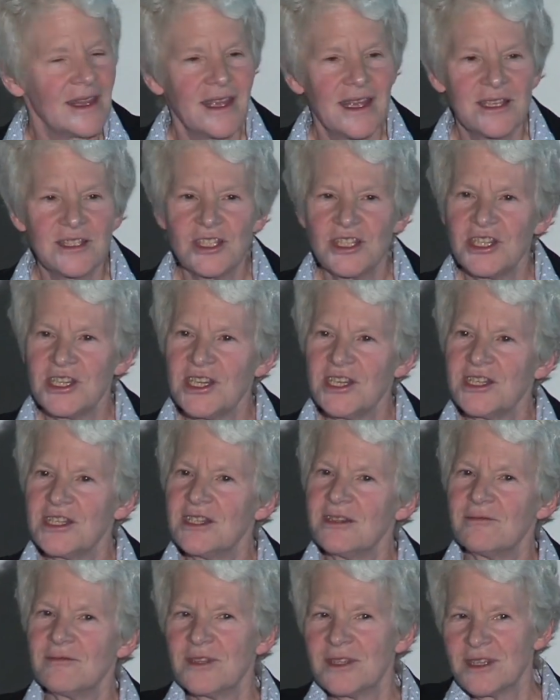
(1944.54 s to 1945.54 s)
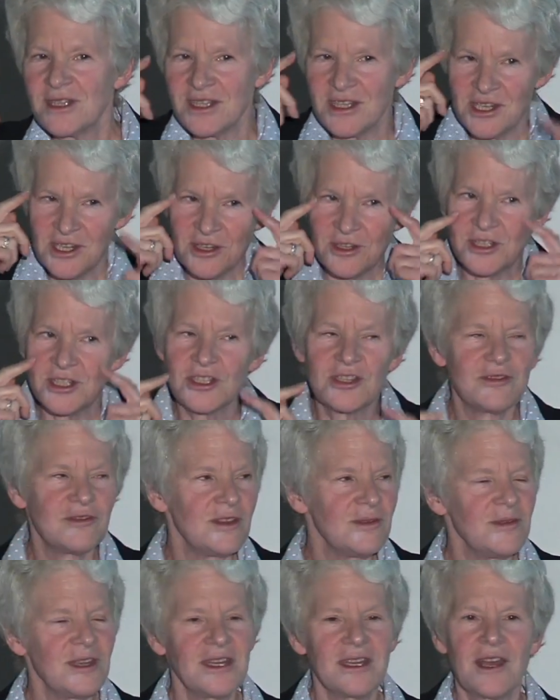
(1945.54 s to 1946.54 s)
And she, with the tears
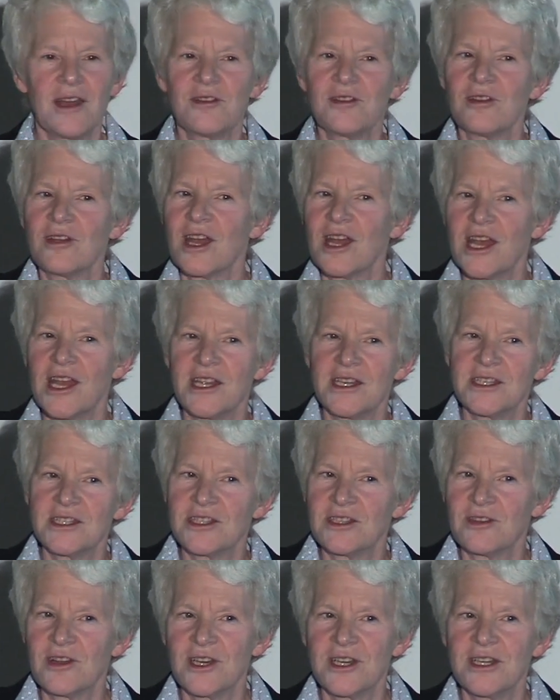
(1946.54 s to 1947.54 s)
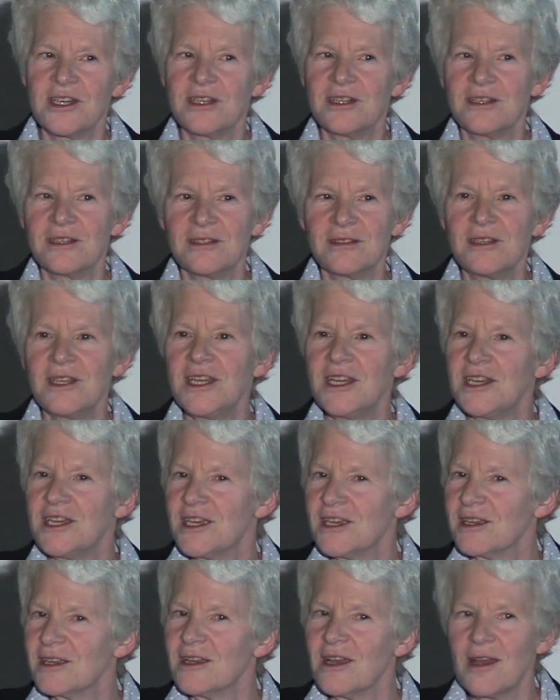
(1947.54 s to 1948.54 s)
streaming down her eyes, started
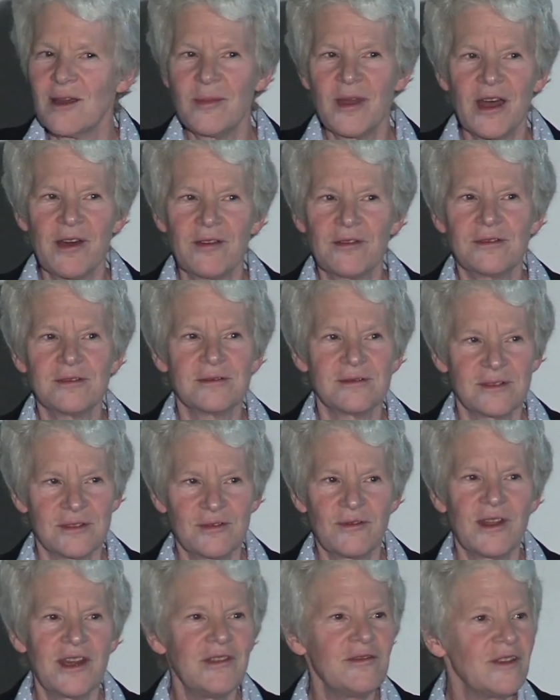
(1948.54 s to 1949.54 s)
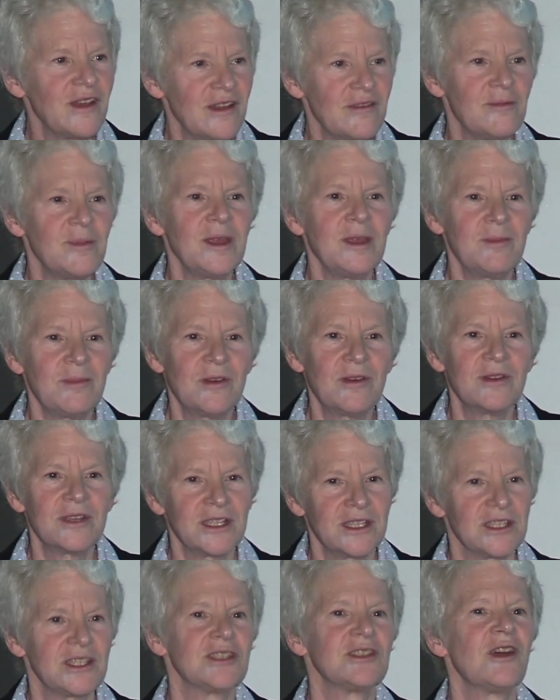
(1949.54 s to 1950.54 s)
leading about 25 people
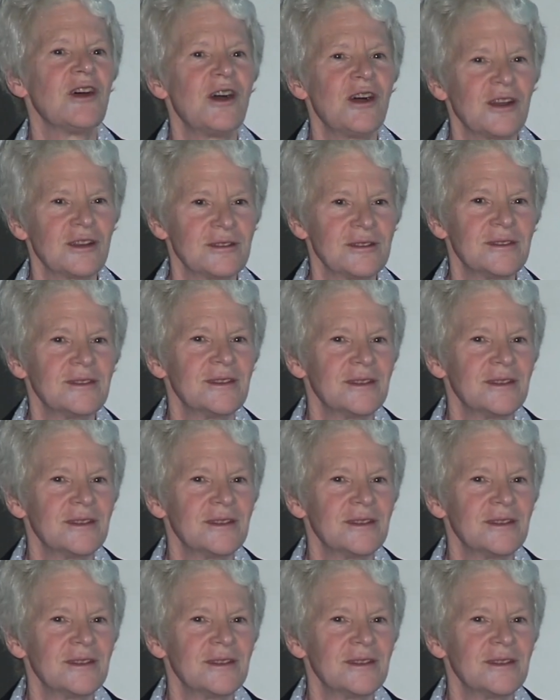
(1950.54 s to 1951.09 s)
in song.